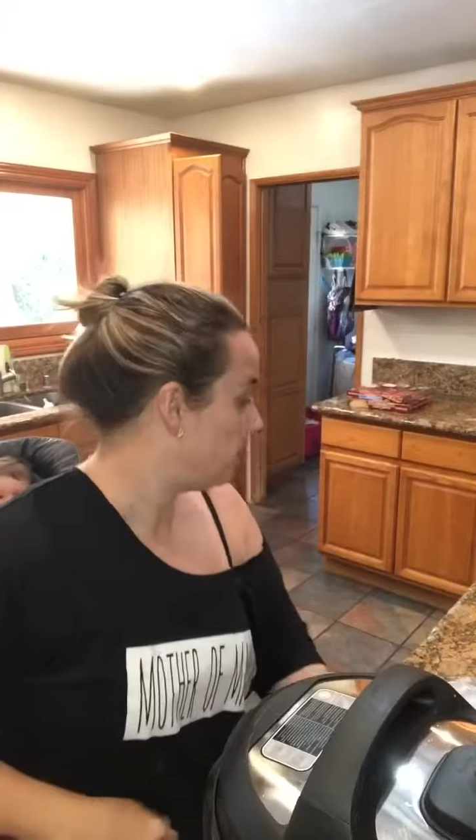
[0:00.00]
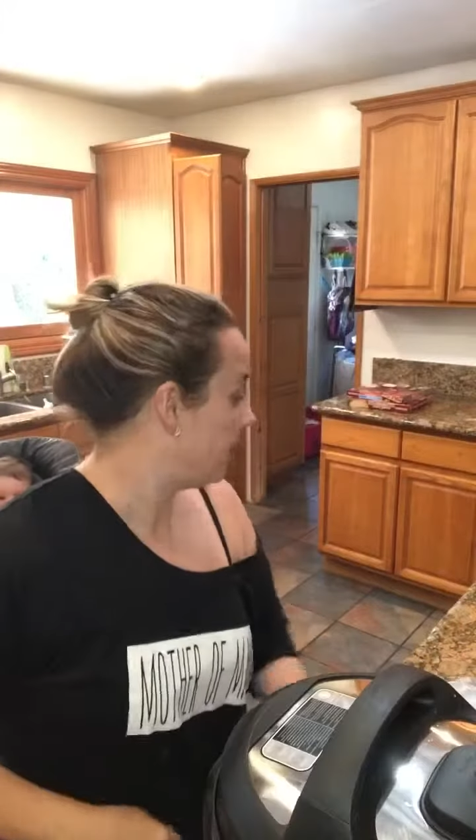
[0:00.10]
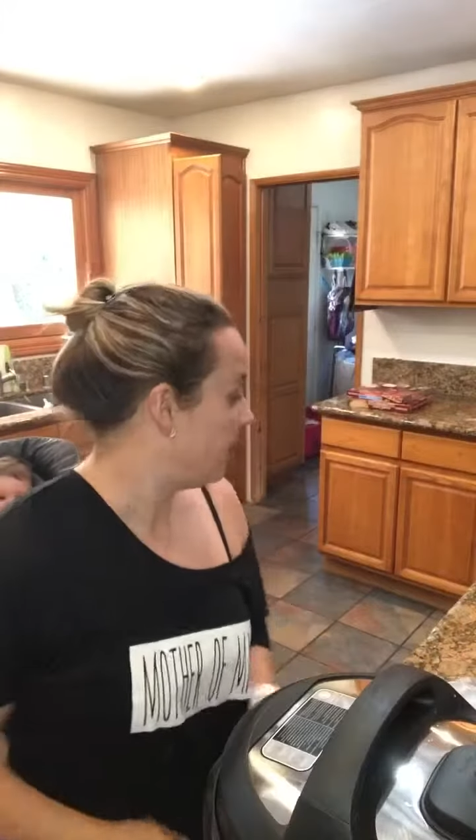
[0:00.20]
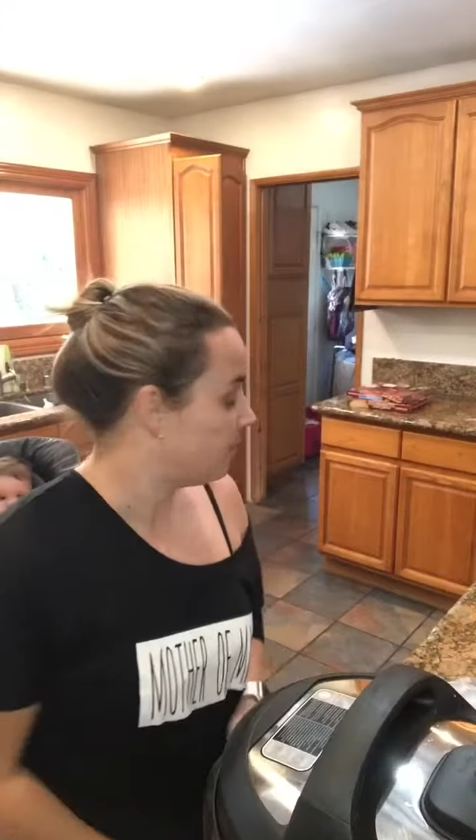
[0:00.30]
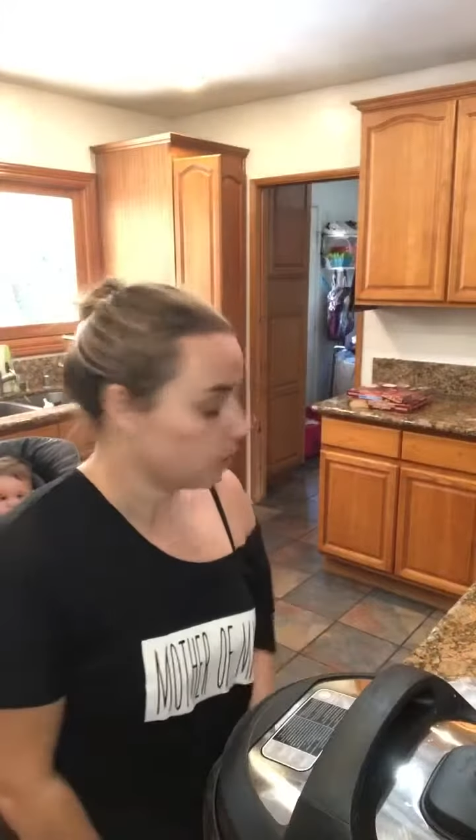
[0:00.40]
I
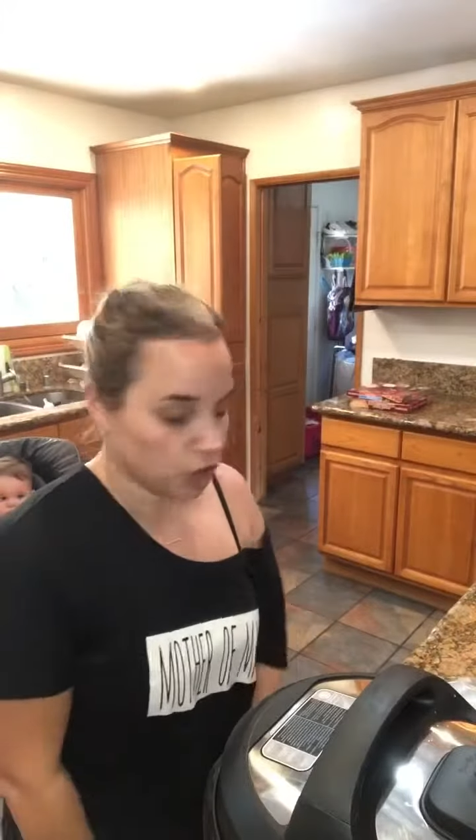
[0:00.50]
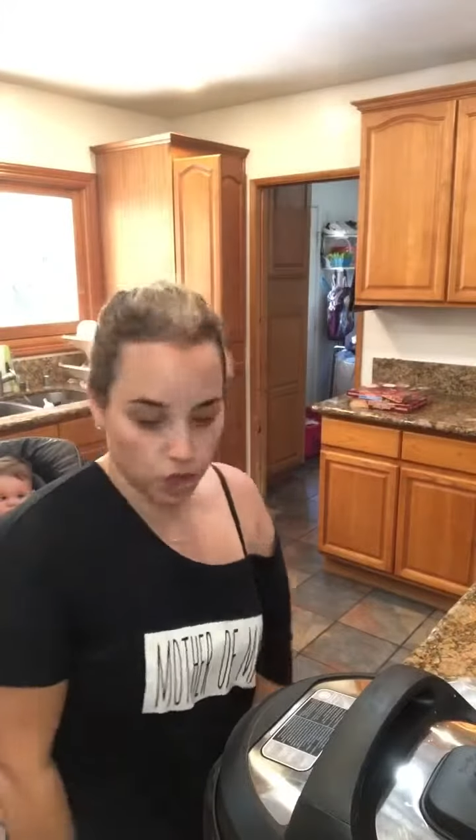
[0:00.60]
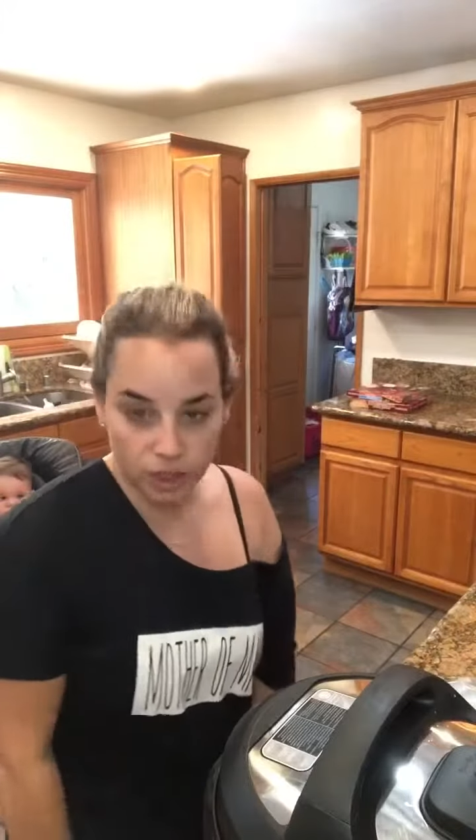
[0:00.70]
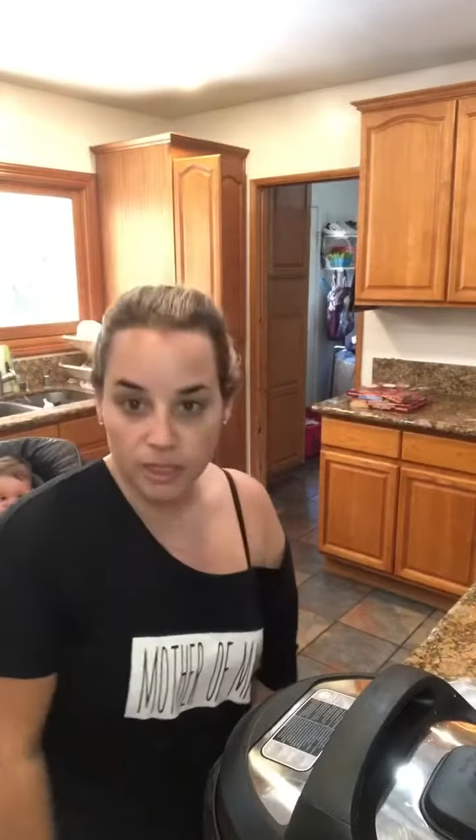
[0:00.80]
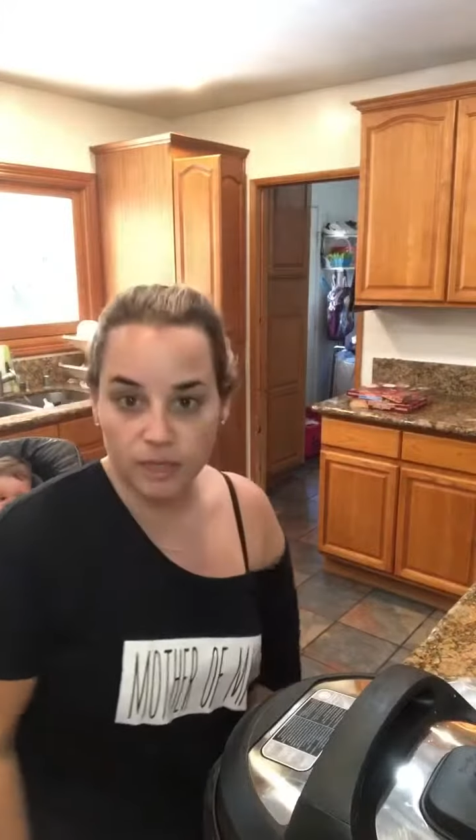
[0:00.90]
have a
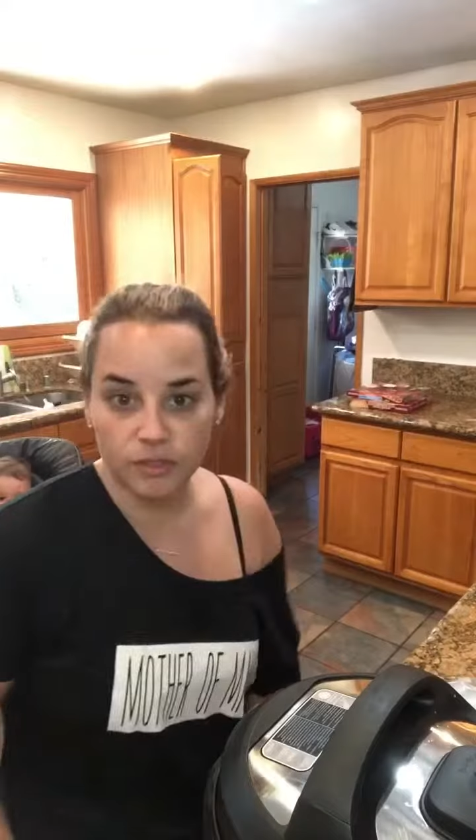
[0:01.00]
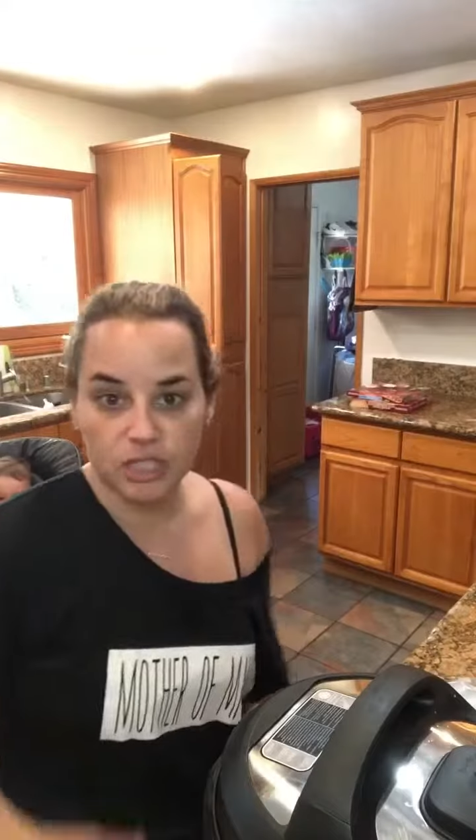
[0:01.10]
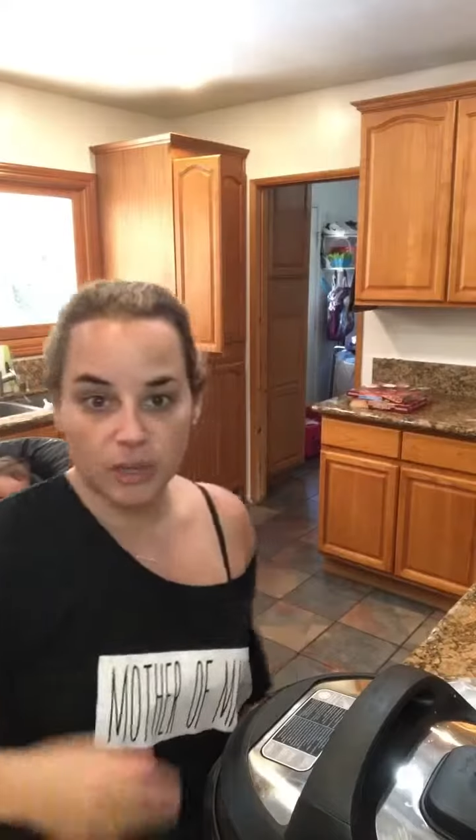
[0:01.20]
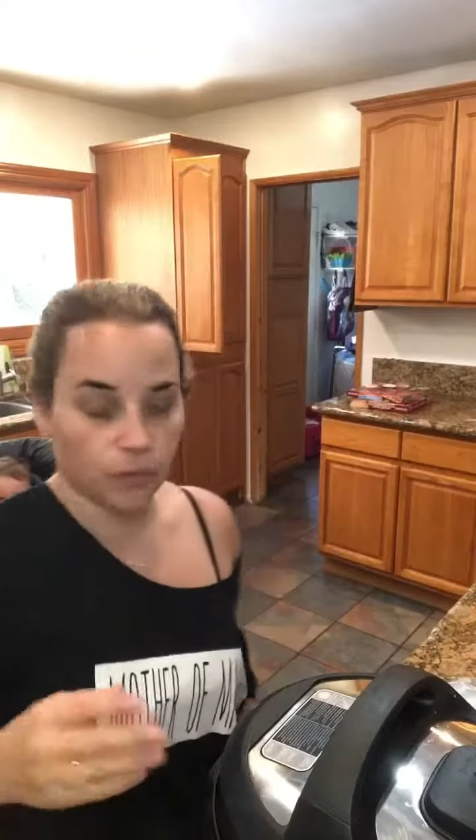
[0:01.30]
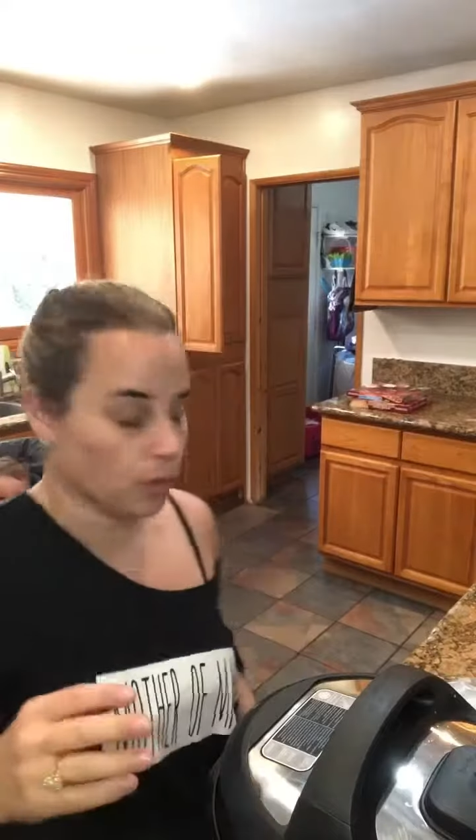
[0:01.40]
shit ton of
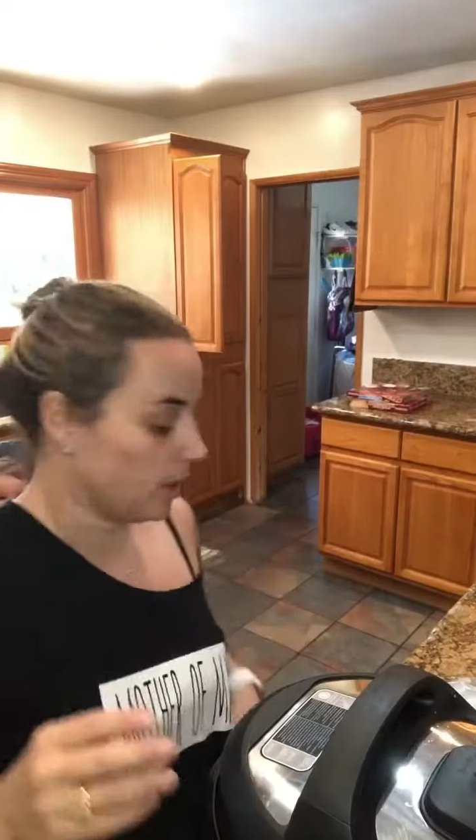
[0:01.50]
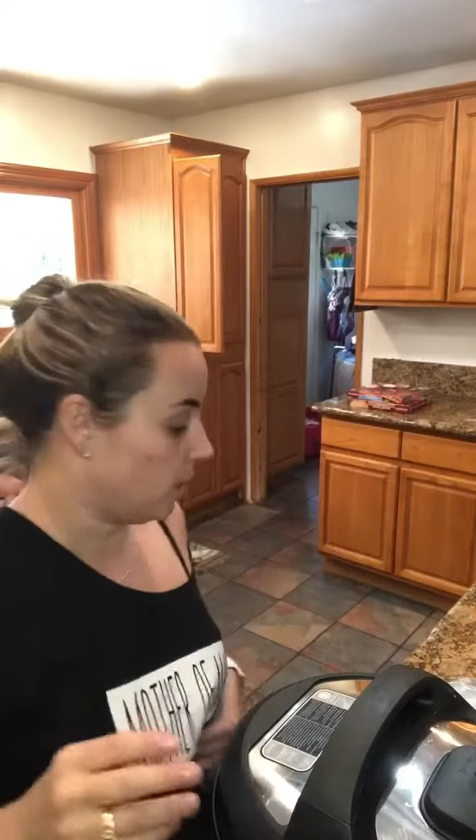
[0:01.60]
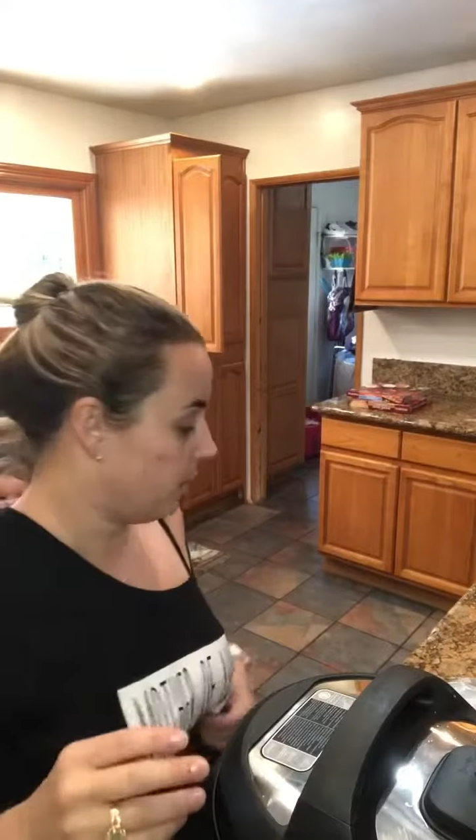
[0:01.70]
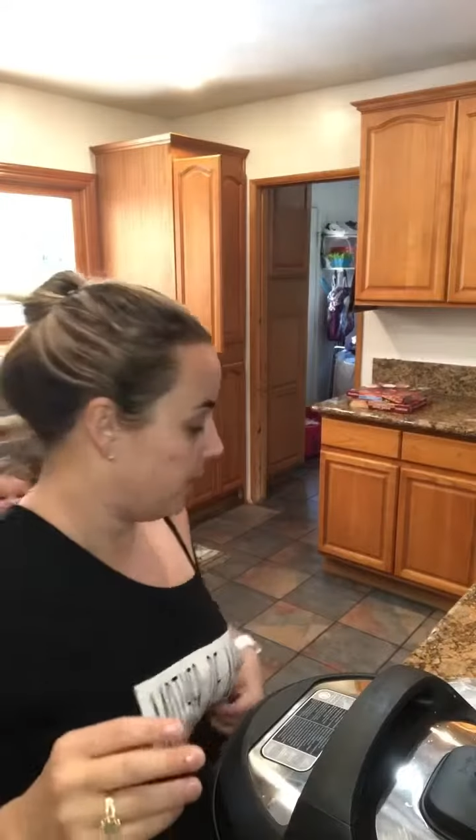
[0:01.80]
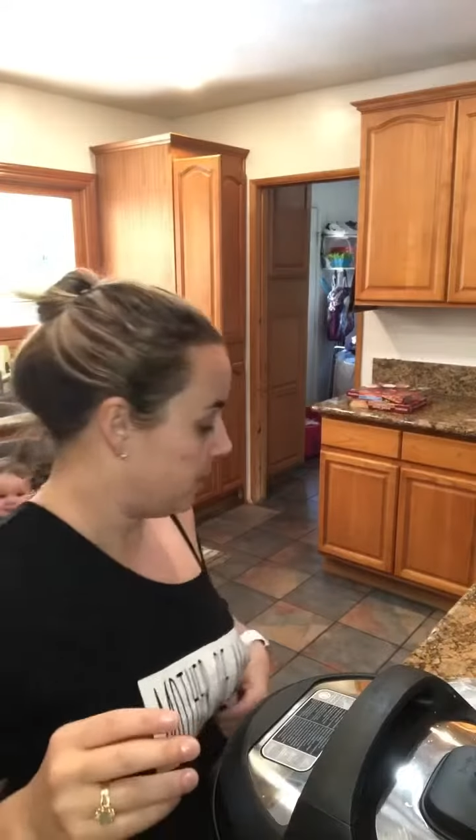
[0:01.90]
stuff going on
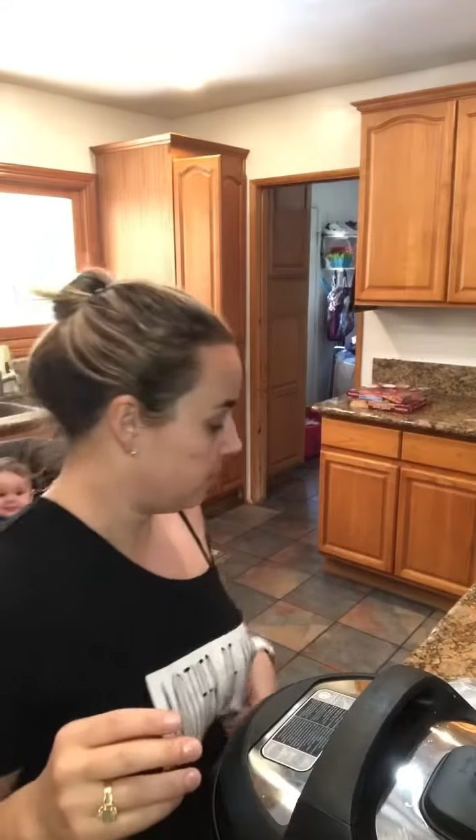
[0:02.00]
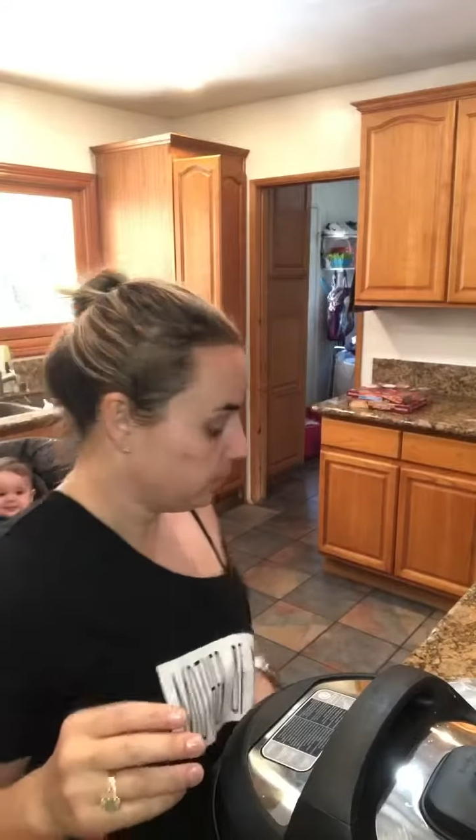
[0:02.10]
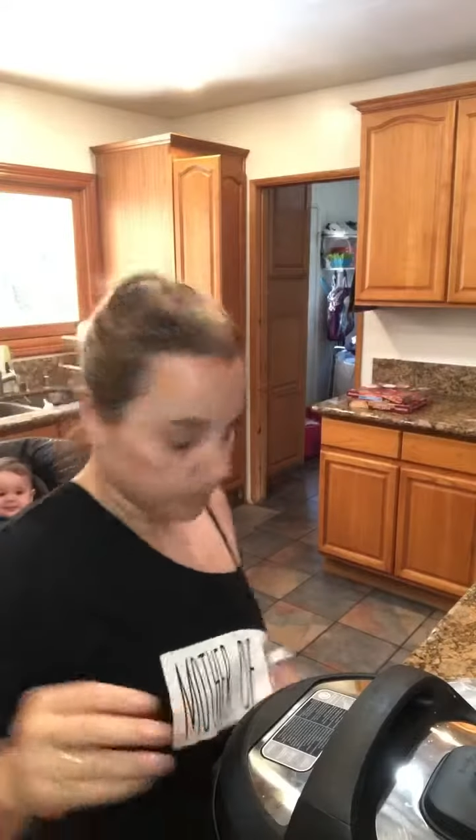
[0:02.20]
right now.